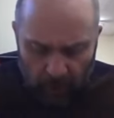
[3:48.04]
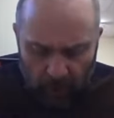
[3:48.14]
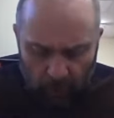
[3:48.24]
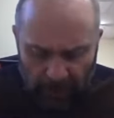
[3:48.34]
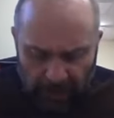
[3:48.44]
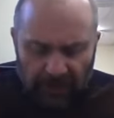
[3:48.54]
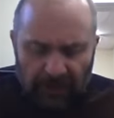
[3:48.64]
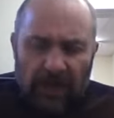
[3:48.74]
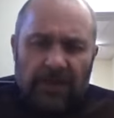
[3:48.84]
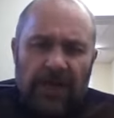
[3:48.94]
we can
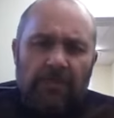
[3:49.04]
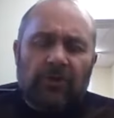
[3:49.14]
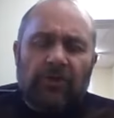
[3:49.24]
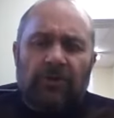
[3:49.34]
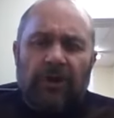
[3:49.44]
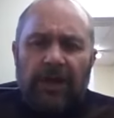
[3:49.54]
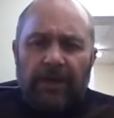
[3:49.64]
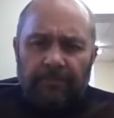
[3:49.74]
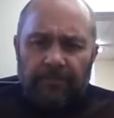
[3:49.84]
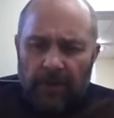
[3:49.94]
then
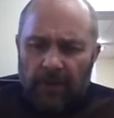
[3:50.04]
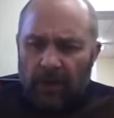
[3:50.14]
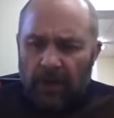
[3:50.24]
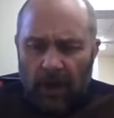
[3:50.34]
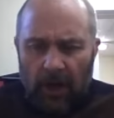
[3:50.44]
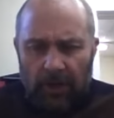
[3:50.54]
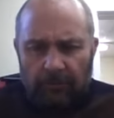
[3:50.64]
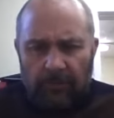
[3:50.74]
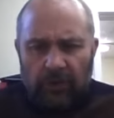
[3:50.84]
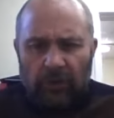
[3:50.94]
demonstrate
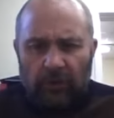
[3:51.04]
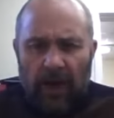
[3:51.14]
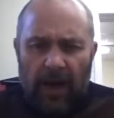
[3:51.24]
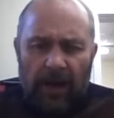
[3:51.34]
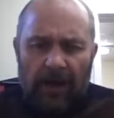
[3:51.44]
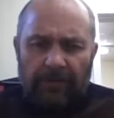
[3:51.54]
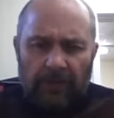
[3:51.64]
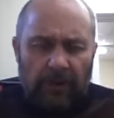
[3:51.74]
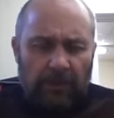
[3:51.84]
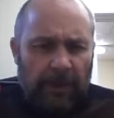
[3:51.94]
to our
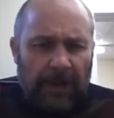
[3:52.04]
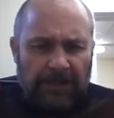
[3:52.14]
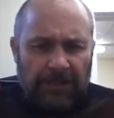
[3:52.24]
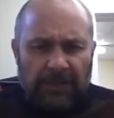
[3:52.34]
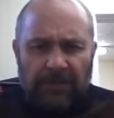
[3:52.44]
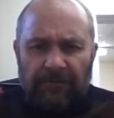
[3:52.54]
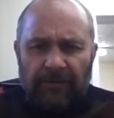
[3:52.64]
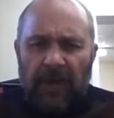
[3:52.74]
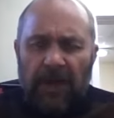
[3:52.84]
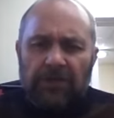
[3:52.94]
third-party
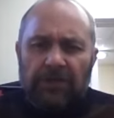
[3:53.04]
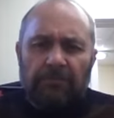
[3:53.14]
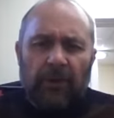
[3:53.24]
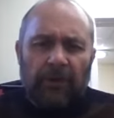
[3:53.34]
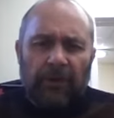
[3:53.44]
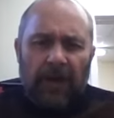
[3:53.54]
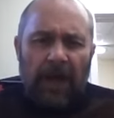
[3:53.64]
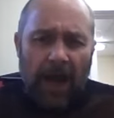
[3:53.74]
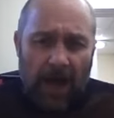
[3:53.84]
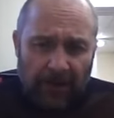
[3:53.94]
certification body
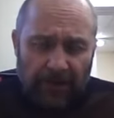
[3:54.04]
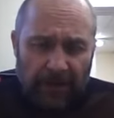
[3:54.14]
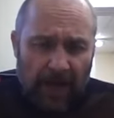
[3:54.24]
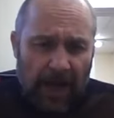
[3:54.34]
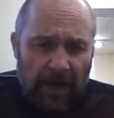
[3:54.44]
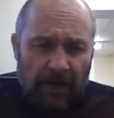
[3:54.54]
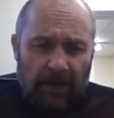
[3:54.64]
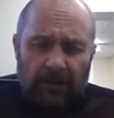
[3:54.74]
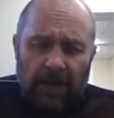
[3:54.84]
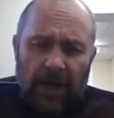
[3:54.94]
and our
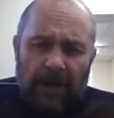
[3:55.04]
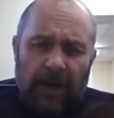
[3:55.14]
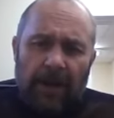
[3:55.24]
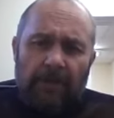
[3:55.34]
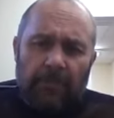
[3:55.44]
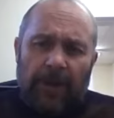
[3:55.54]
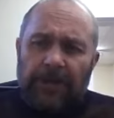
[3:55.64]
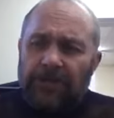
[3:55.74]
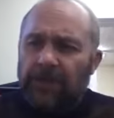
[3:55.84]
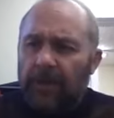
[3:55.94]
client
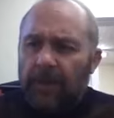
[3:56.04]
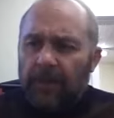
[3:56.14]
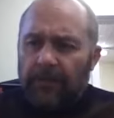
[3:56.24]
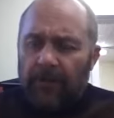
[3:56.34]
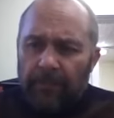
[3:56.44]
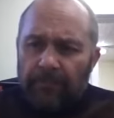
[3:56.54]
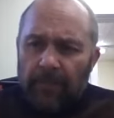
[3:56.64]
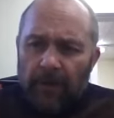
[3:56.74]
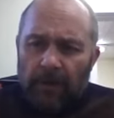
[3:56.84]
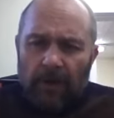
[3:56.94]
base that
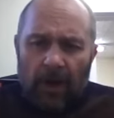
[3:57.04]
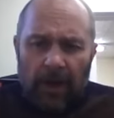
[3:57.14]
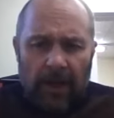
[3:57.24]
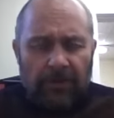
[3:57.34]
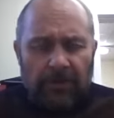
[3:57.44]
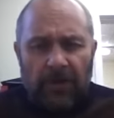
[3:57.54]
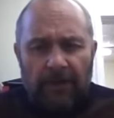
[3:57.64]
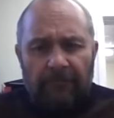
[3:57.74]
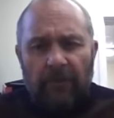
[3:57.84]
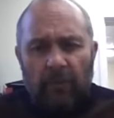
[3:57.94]
each and
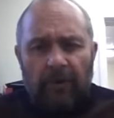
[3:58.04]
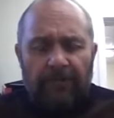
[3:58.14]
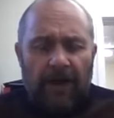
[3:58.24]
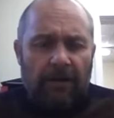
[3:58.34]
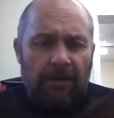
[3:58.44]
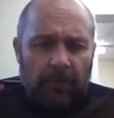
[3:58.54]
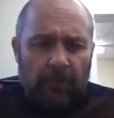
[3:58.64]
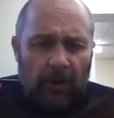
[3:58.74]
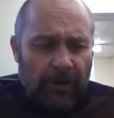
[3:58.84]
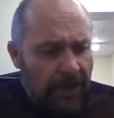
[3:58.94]
every one of our
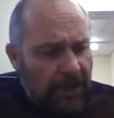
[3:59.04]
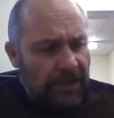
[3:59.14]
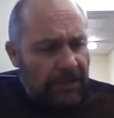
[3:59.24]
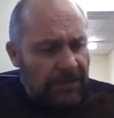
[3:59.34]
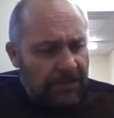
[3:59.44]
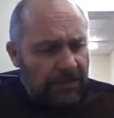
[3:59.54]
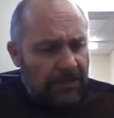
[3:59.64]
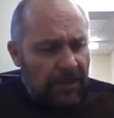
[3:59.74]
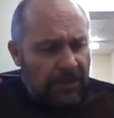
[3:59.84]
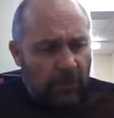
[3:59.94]
employees
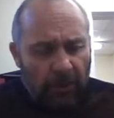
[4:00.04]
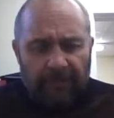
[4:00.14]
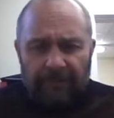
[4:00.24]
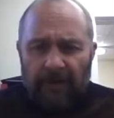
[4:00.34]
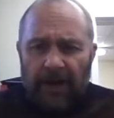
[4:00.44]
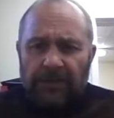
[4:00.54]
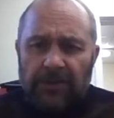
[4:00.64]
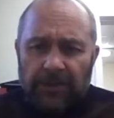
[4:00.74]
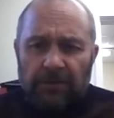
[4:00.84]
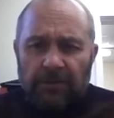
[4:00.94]
is qualified
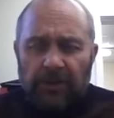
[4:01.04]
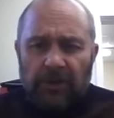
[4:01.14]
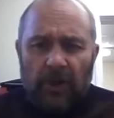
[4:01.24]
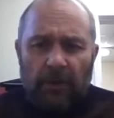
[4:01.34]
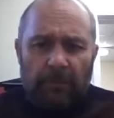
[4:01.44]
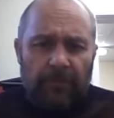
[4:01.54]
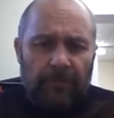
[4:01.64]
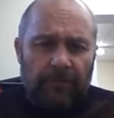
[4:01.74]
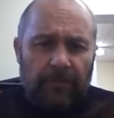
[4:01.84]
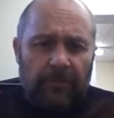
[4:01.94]
do the job
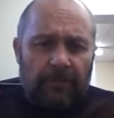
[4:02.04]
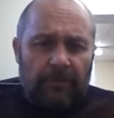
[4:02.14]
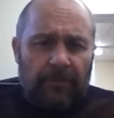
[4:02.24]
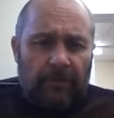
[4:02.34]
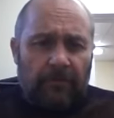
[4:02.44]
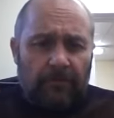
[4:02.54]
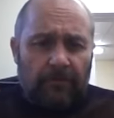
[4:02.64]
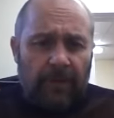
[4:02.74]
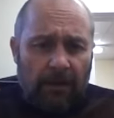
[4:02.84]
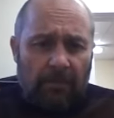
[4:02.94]
that
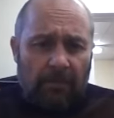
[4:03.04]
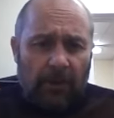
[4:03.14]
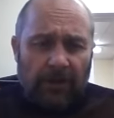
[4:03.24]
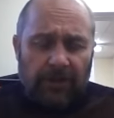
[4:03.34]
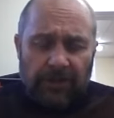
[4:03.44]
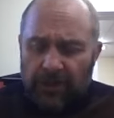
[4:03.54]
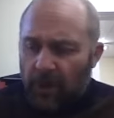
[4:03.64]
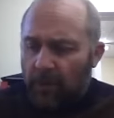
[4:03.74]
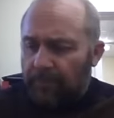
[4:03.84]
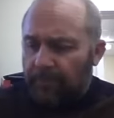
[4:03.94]
they're employed to
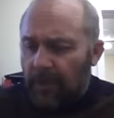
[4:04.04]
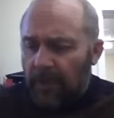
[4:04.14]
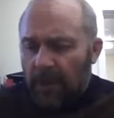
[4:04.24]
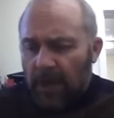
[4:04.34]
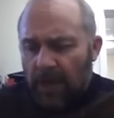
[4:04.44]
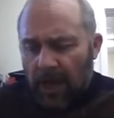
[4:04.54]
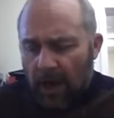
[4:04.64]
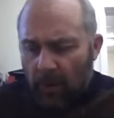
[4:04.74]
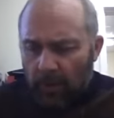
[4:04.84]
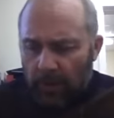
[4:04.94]
do.
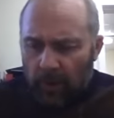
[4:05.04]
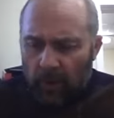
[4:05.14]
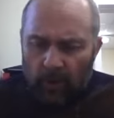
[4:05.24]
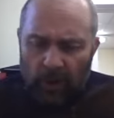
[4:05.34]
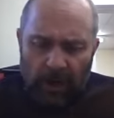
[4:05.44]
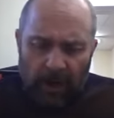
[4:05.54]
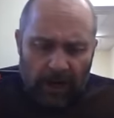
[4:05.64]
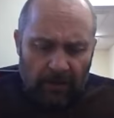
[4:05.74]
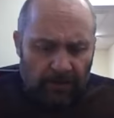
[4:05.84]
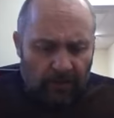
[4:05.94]
Now,
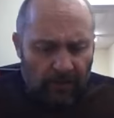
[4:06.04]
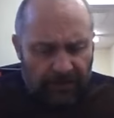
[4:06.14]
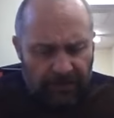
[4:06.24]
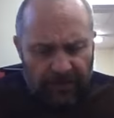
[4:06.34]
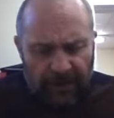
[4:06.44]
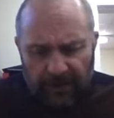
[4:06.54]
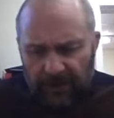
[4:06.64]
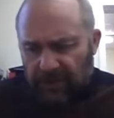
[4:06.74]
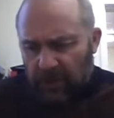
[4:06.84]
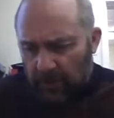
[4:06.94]

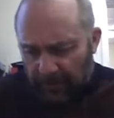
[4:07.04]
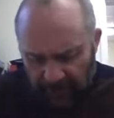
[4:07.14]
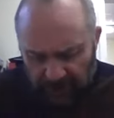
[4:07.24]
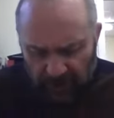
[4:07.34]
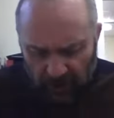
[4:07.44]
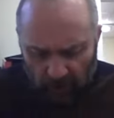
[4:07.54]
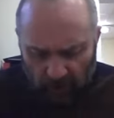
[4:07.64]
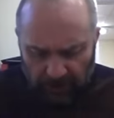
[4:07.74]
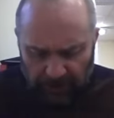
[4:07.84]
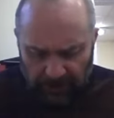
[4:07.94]
the supervision
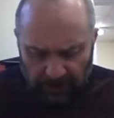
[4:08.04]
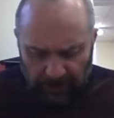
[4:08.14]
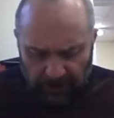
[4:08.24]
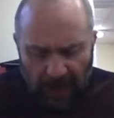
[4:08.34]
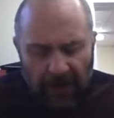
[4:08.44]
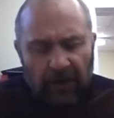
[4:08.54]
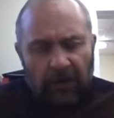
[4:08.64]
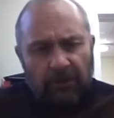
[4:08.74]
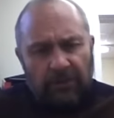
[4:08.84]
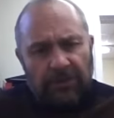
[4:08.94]
course kind of
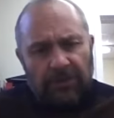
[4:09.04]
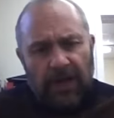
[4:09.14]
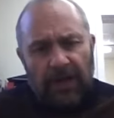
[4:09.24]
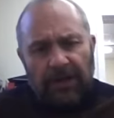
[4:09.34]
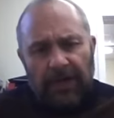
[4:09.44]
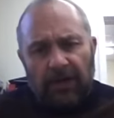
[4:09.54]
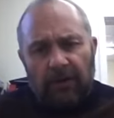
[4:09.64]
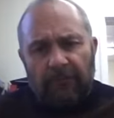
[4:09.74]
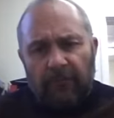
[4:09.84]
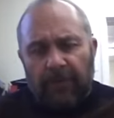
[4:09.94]
goes hand in
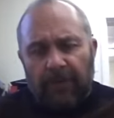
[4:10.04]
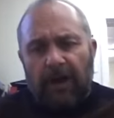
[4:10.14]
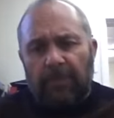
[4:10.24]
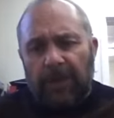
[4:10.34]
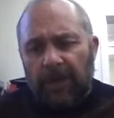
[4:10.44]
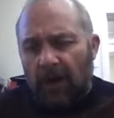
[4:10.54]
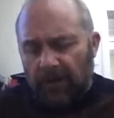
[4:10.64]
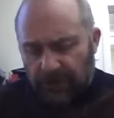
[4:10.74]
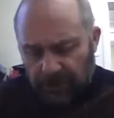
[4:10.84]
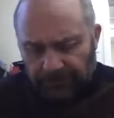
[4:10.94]
glove with that,
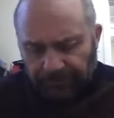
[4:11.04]
because